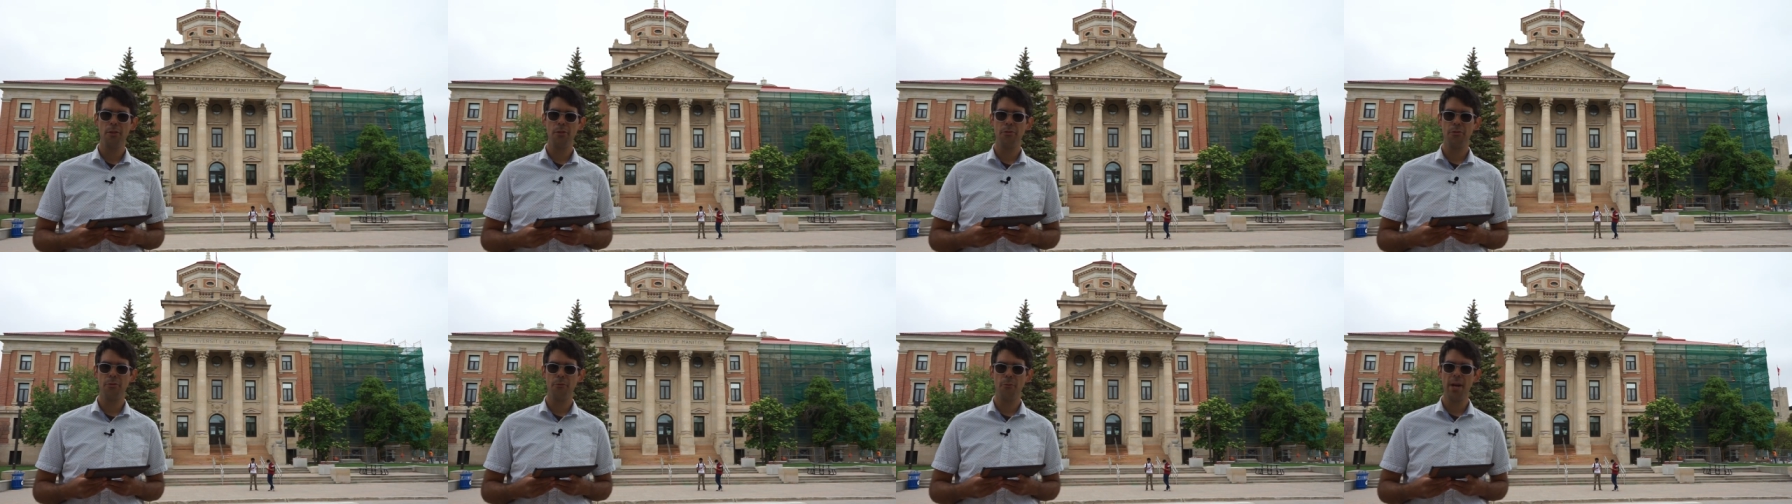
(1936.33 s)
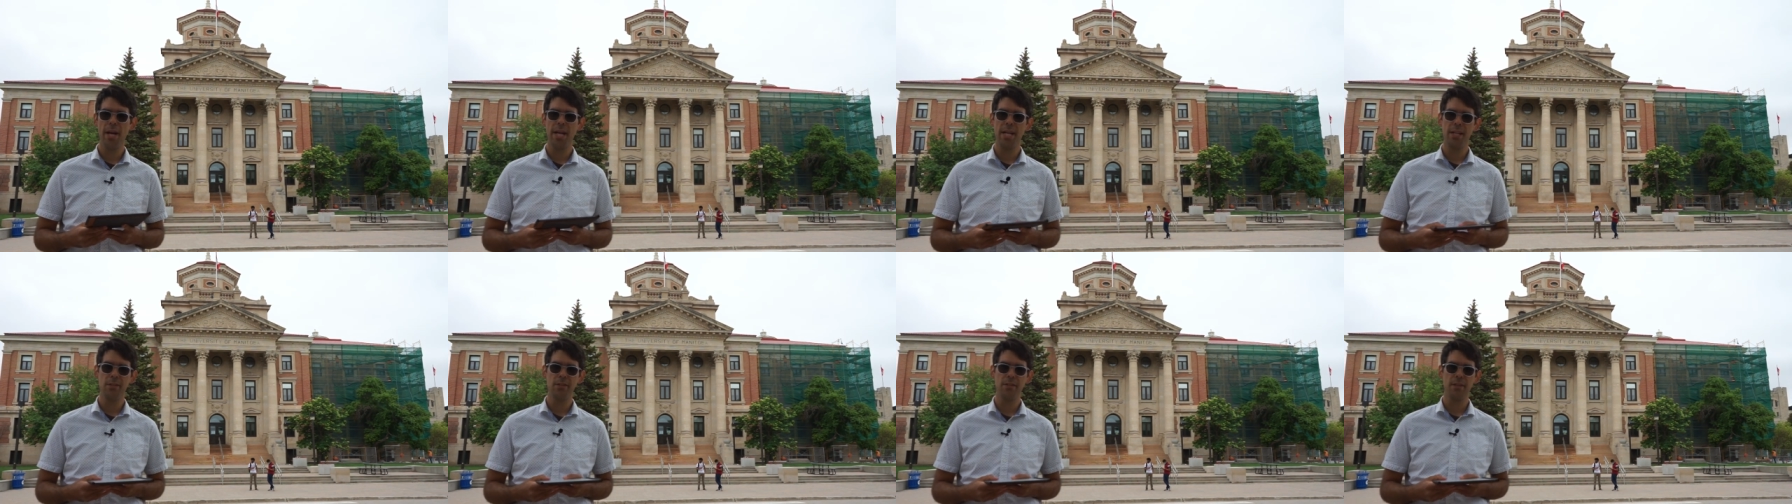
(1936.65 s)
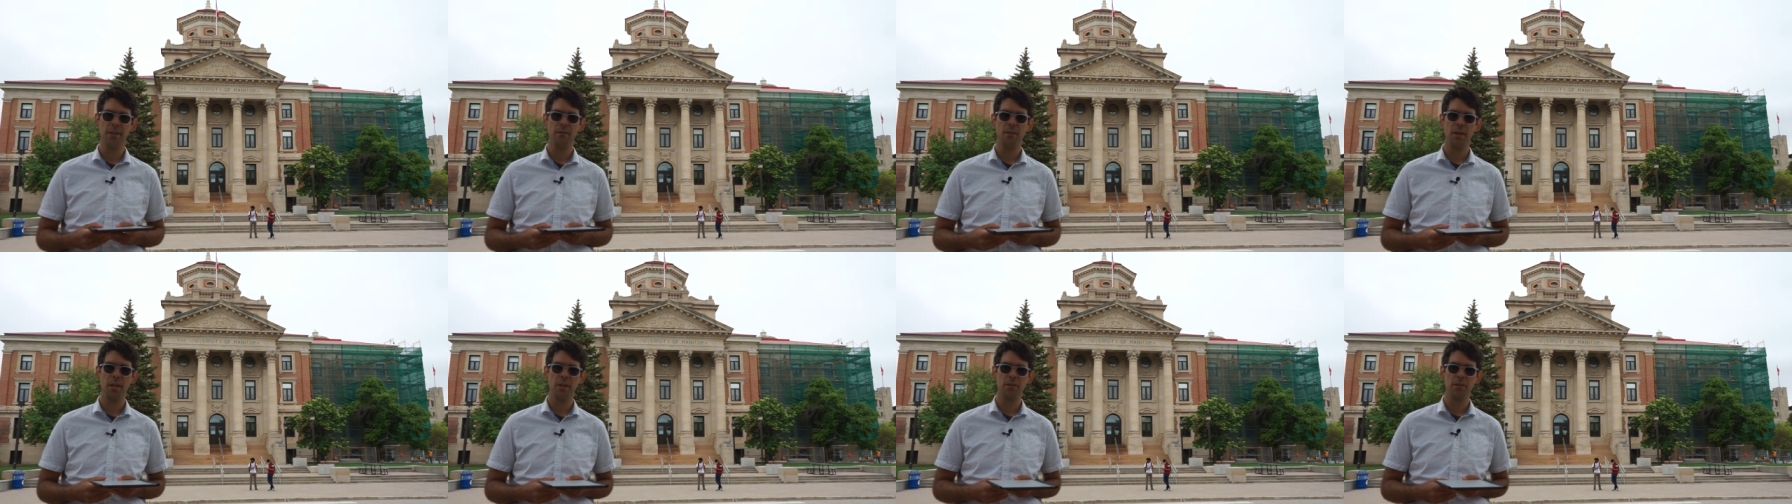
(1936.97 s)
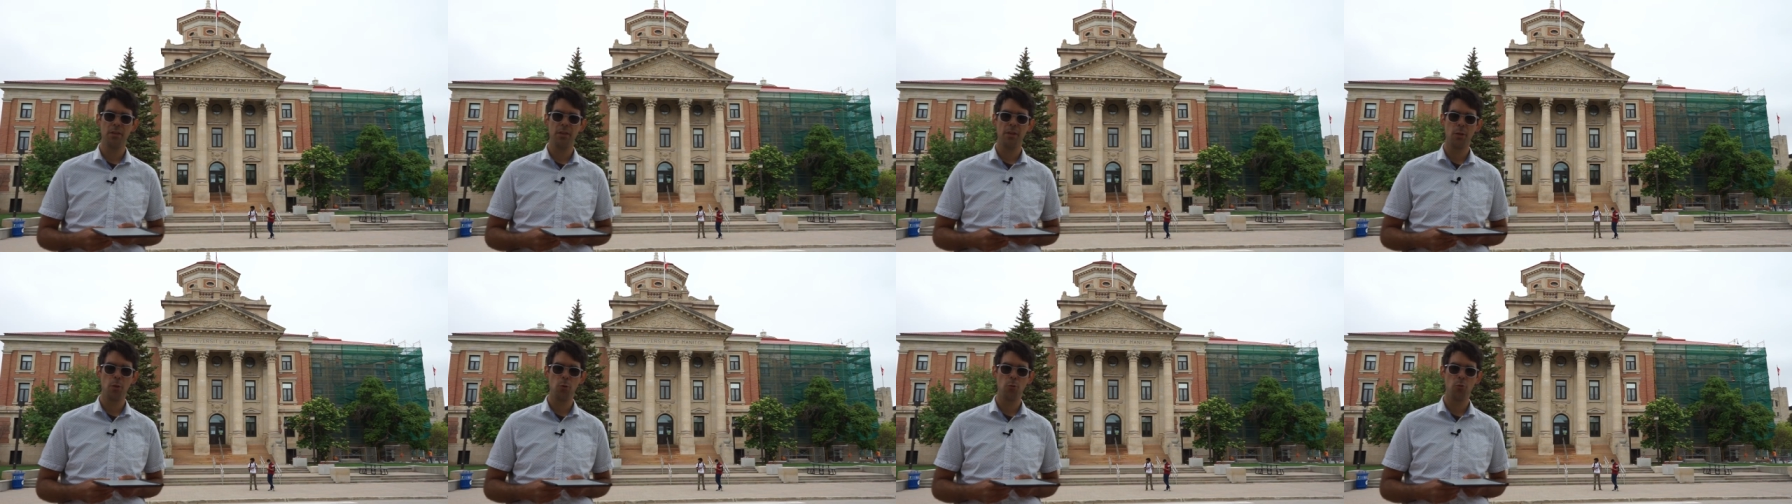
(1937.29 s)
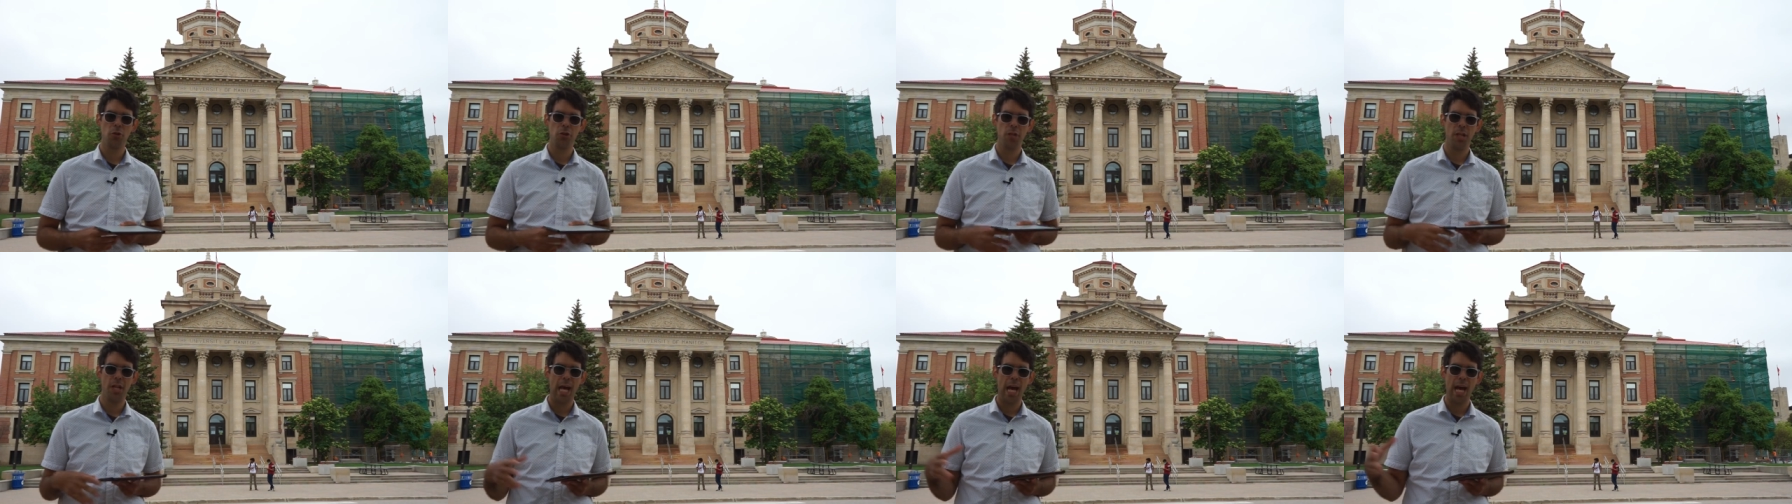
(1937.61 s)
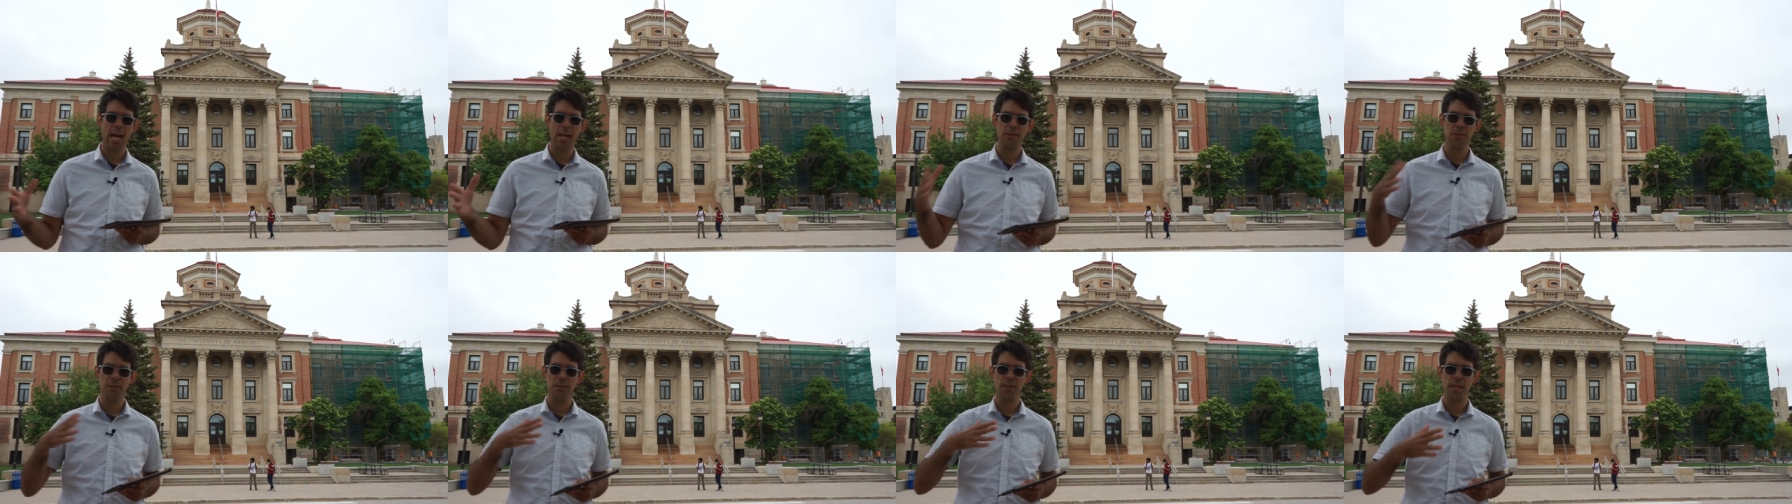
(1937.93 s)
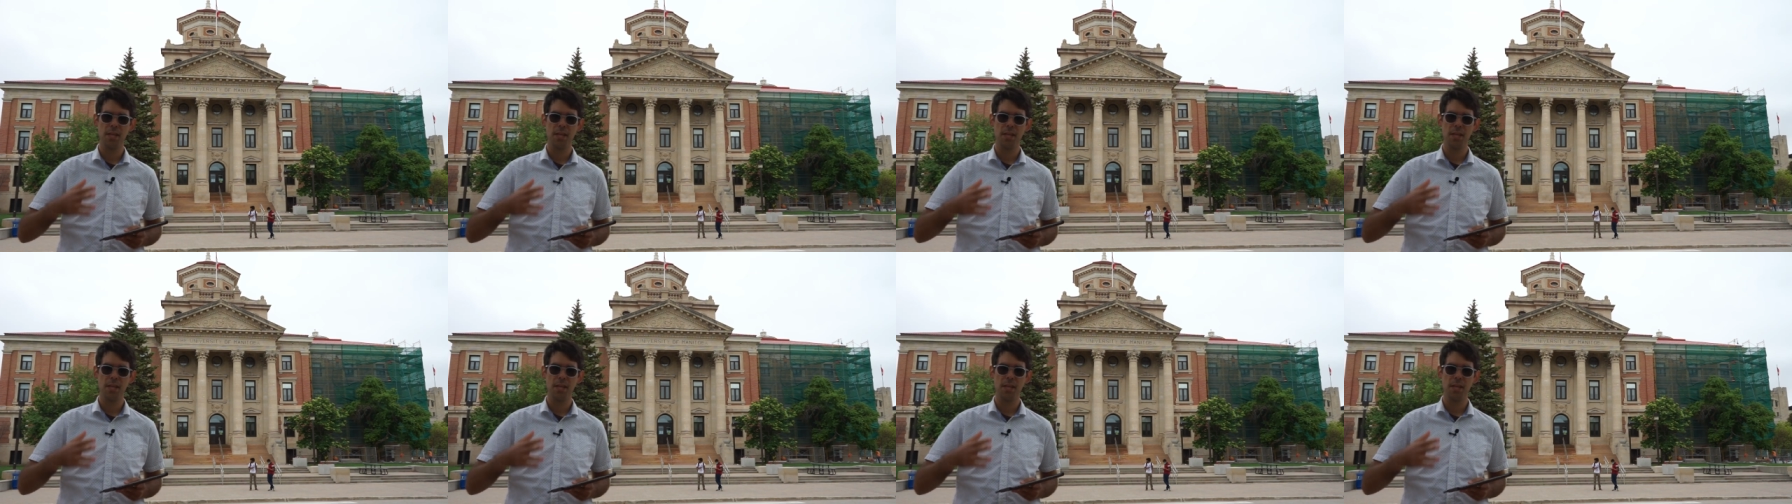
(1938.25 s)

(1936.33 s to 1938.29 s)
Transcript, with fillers: threads of execution as